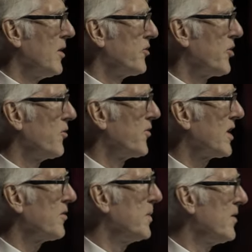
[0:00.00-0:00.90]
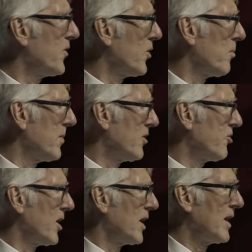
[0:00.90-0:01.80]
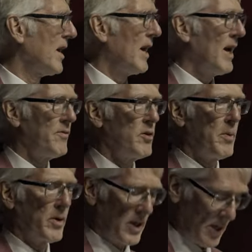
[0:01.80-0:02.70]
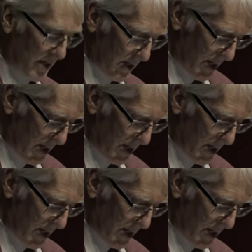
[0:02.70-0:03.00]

So forgive me for not mentioning everybody.